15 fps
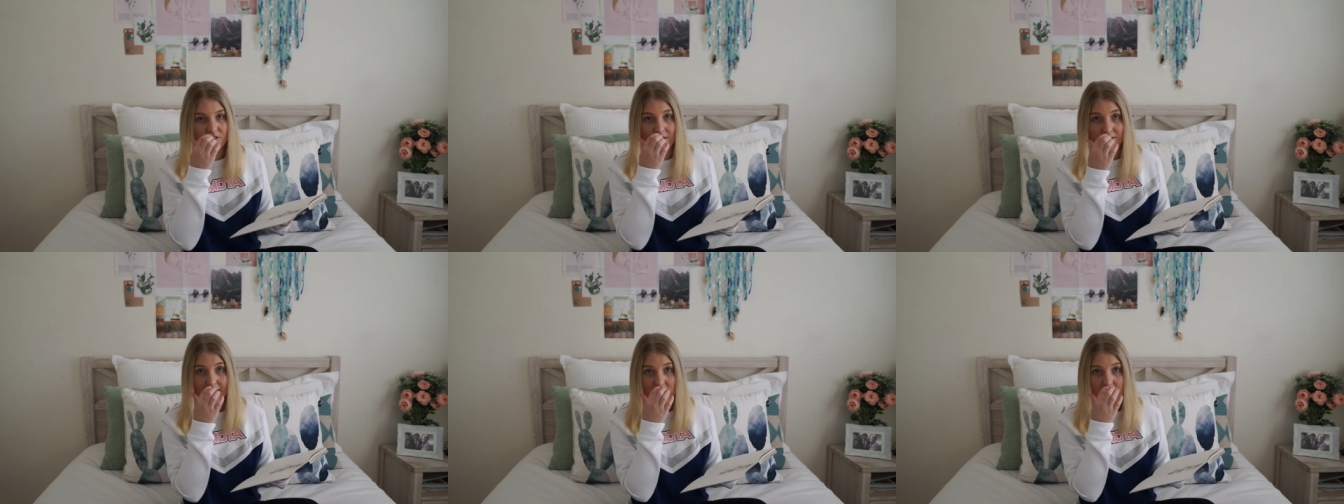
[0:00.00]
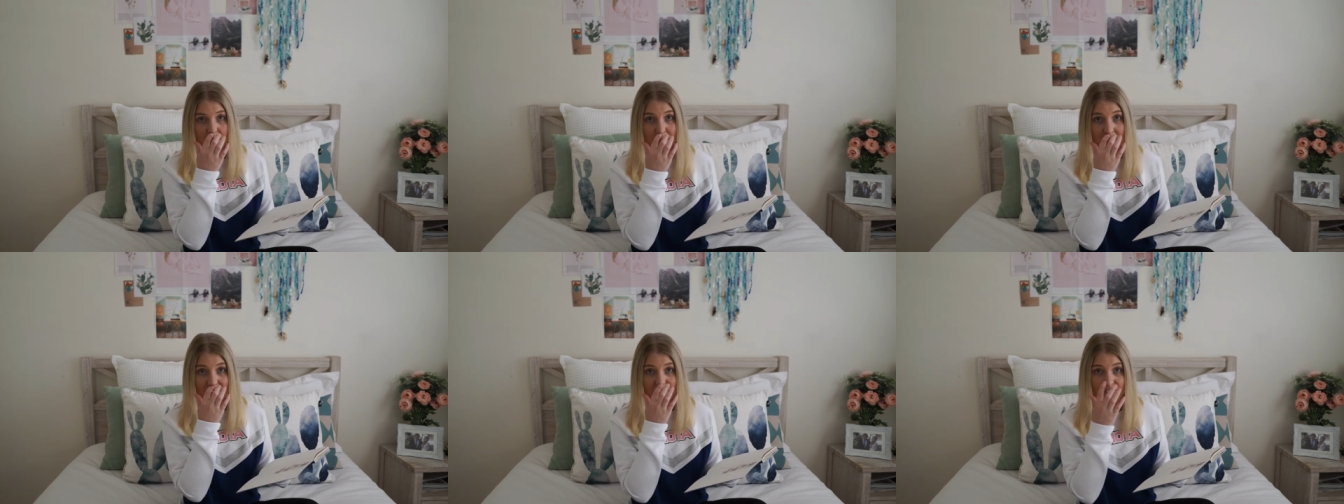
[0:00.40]
I've actually
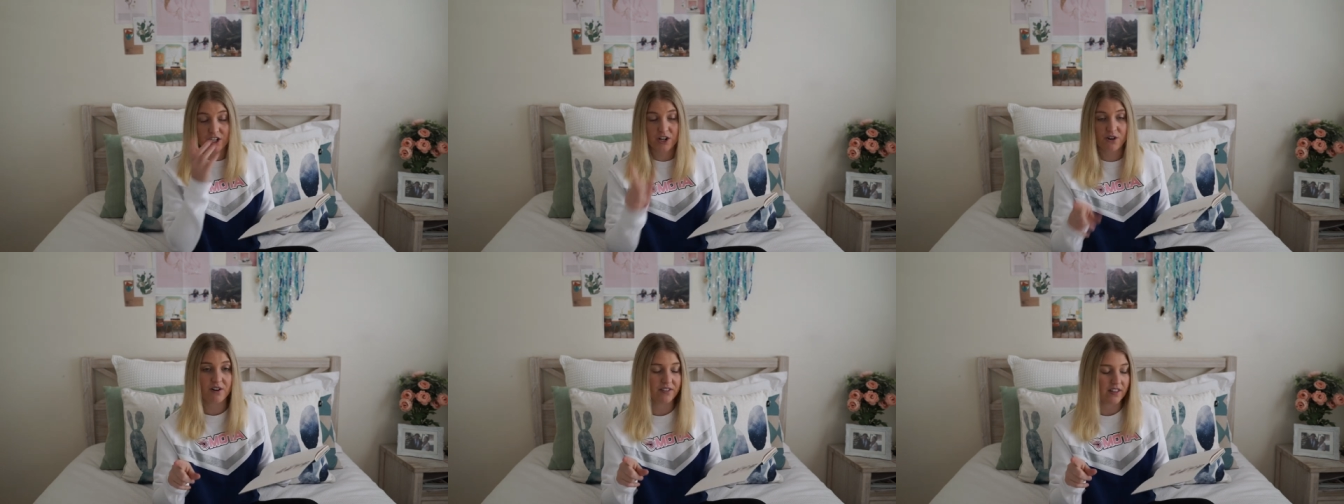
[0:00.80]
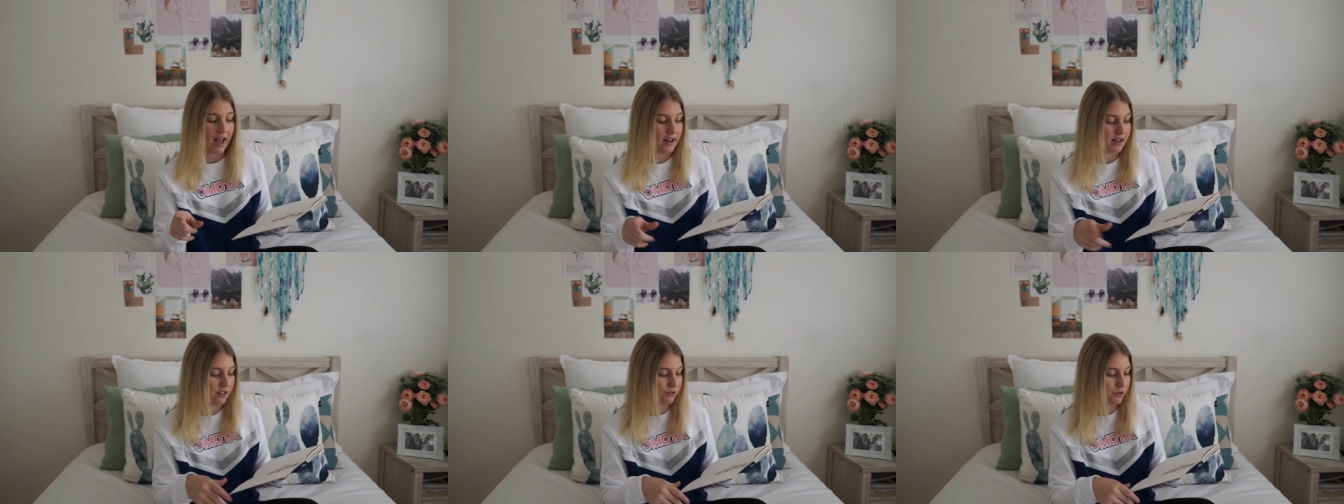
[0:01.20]
made a video on
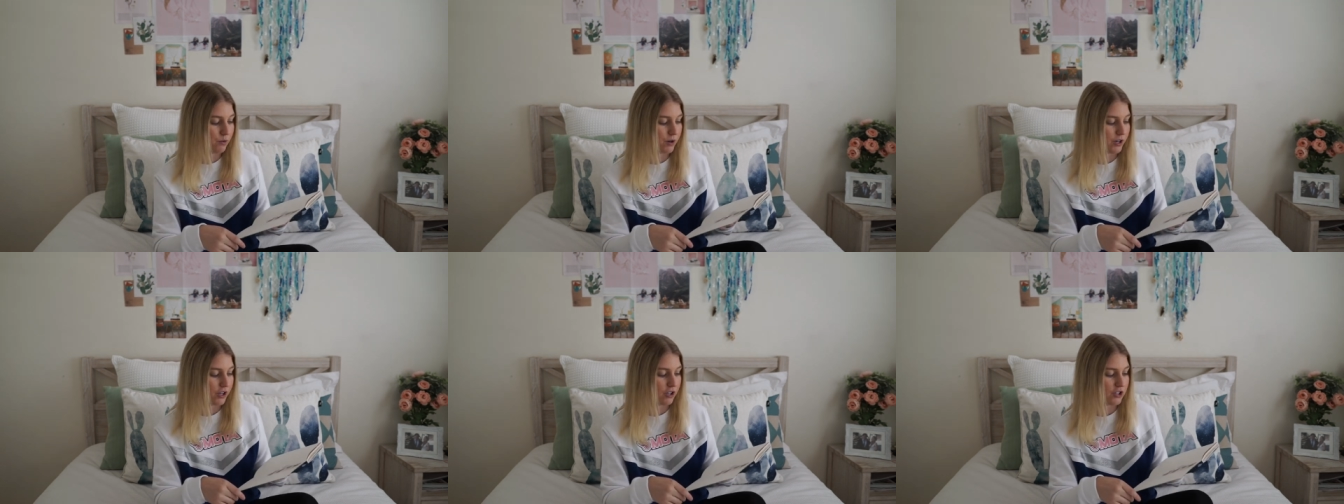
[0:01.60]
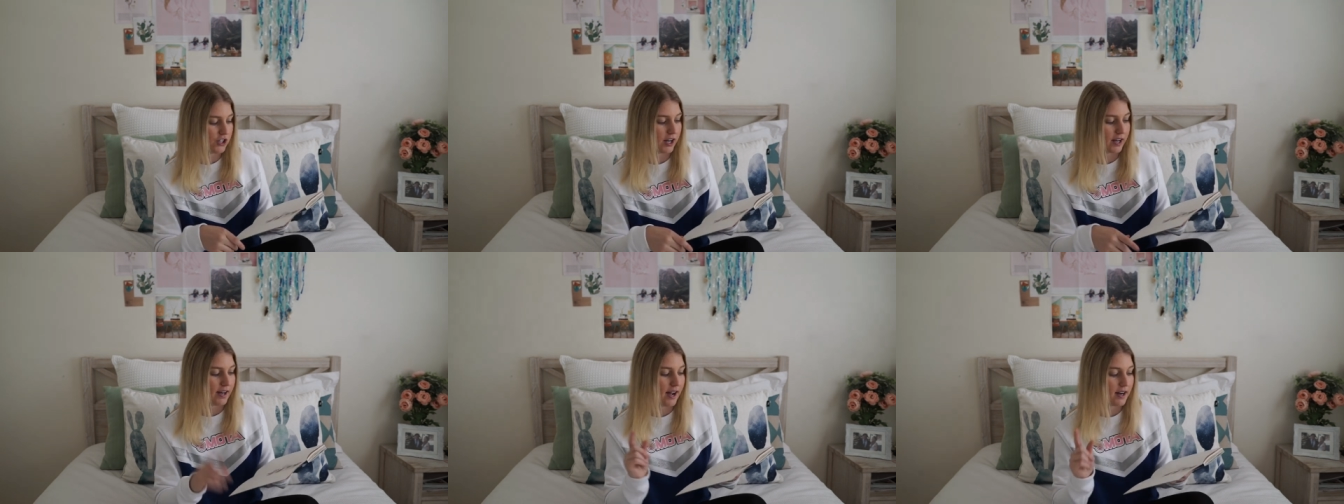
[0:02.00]
that if you want to go
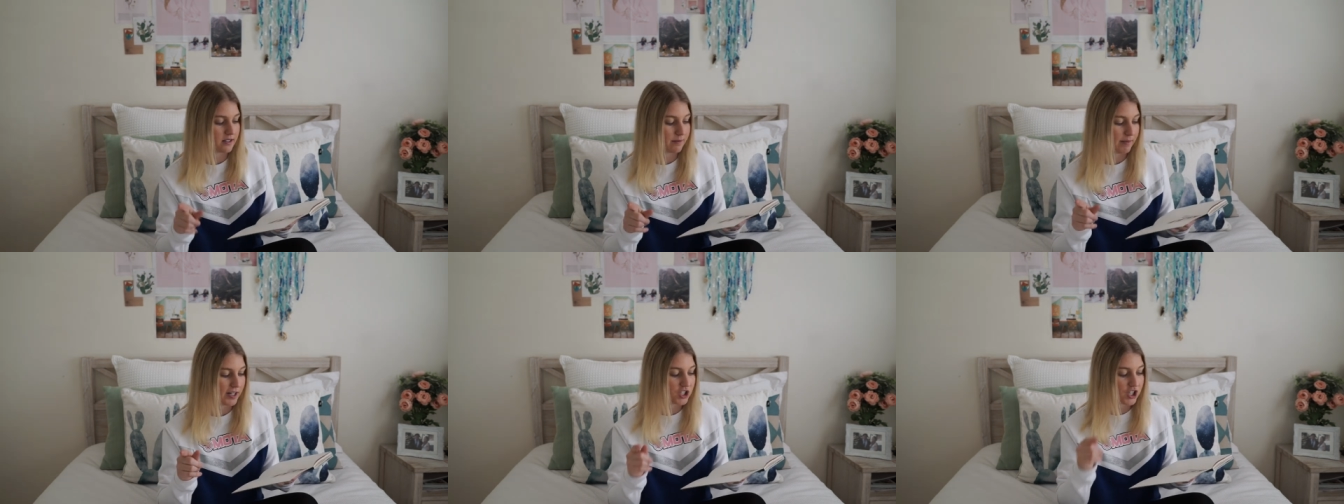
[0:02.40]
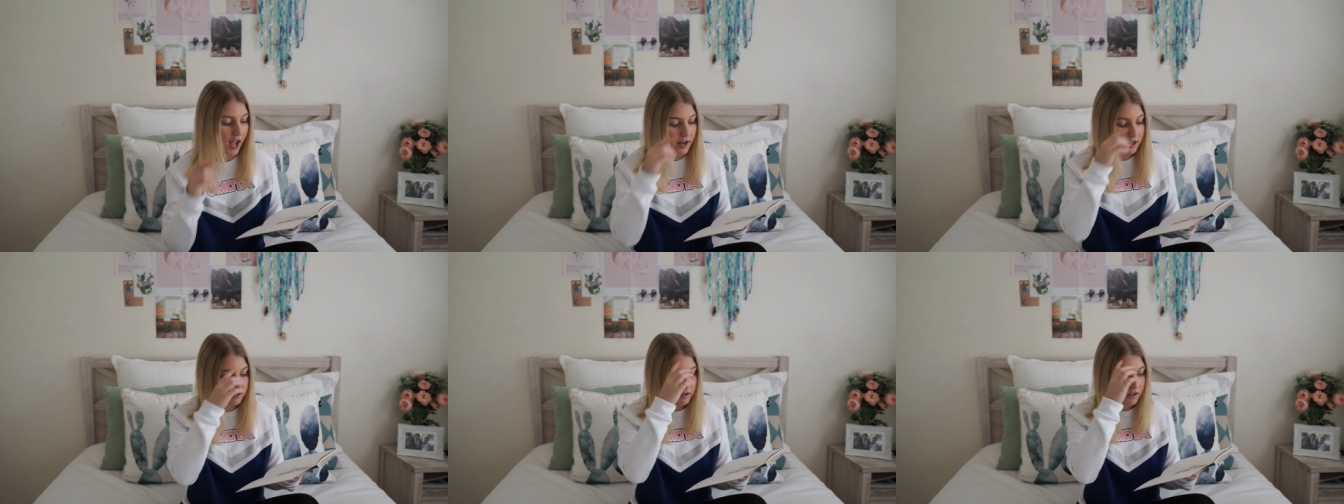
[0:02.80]
check it out. It's on my
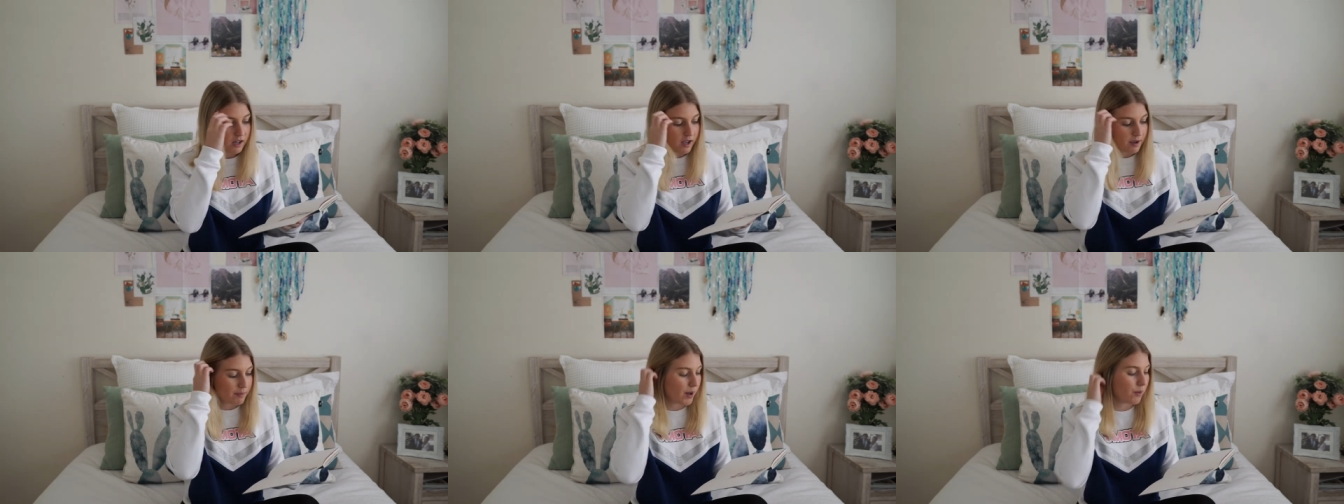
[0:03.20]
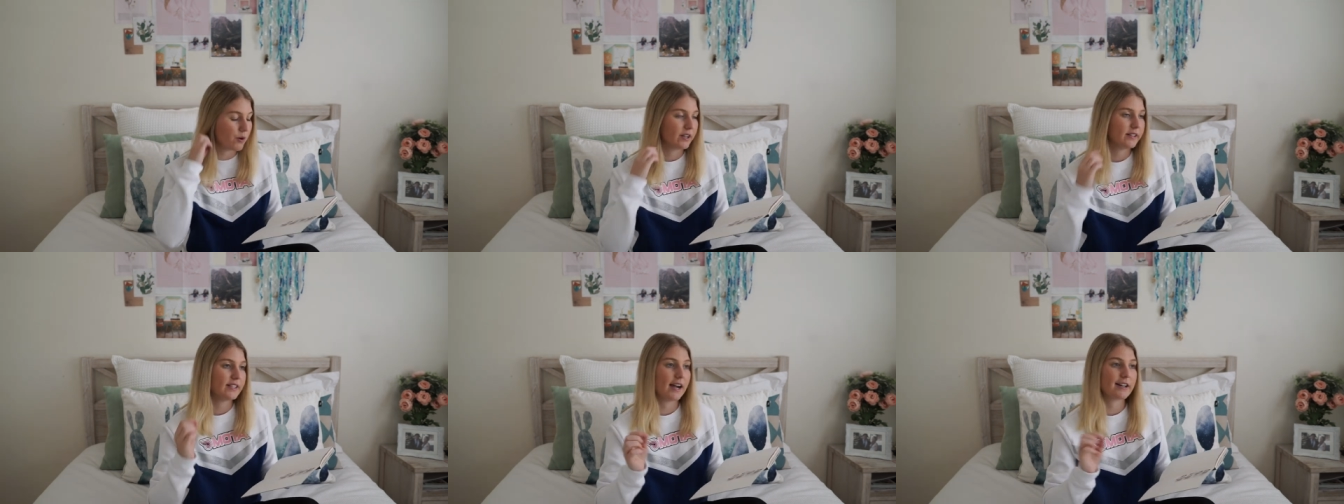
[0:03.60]
channel, but I
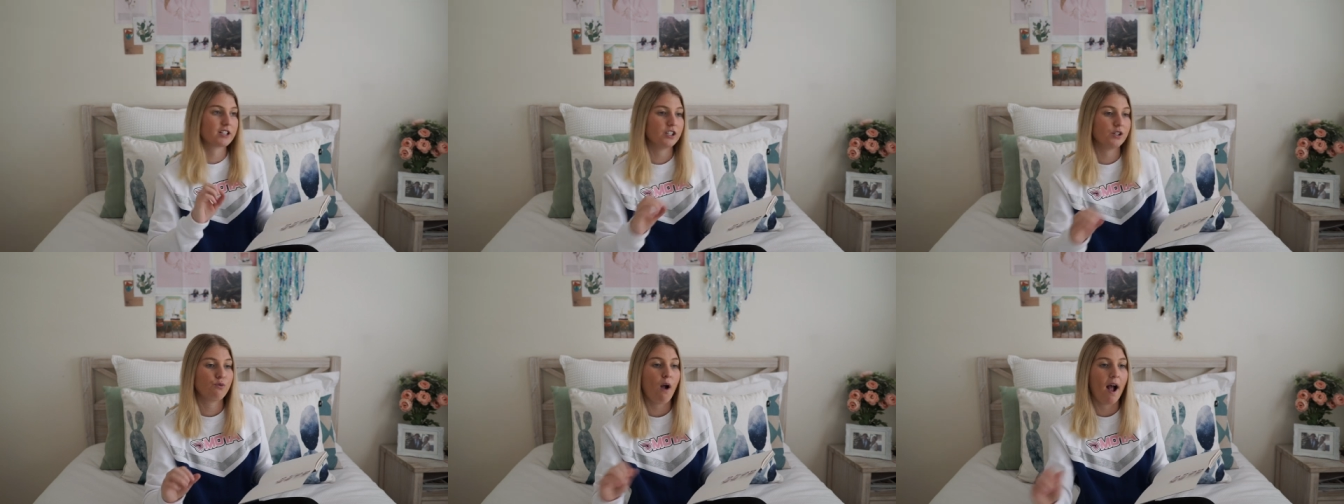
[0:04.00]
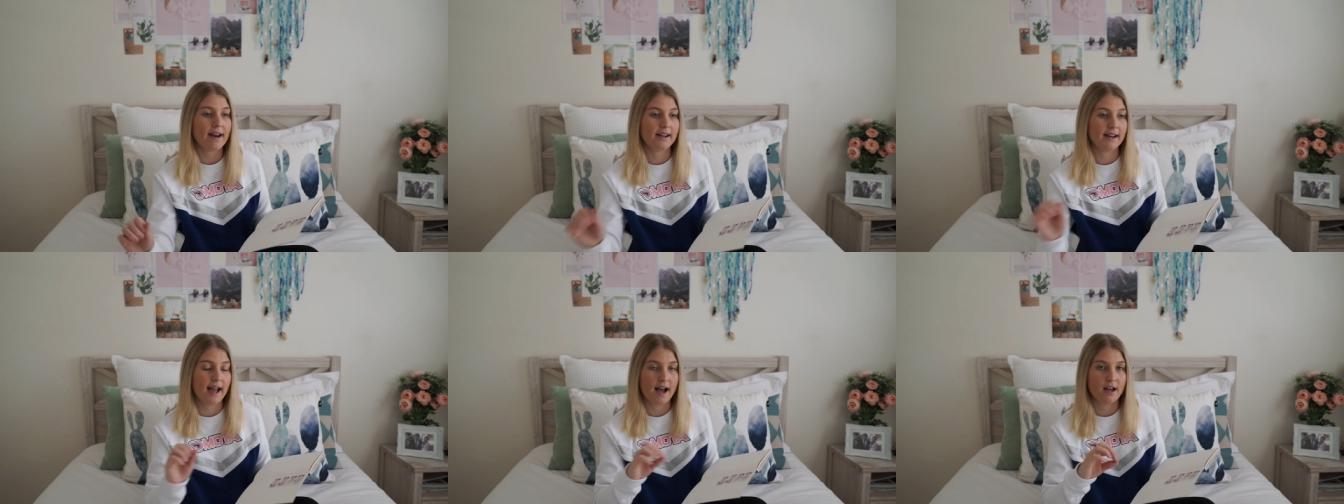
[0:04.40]
wanted to actually write
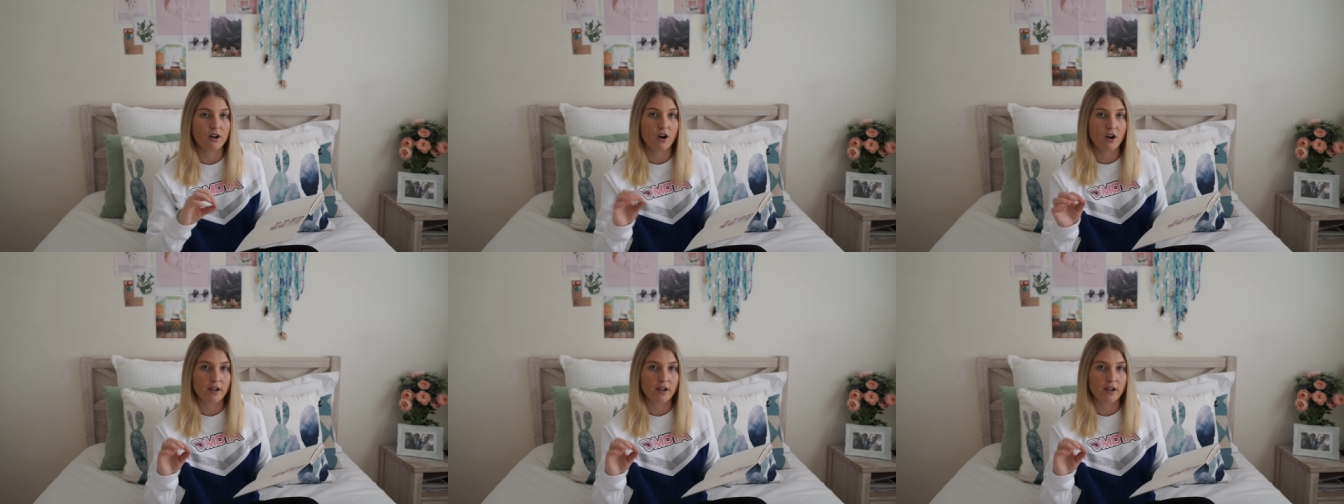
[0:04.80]
it out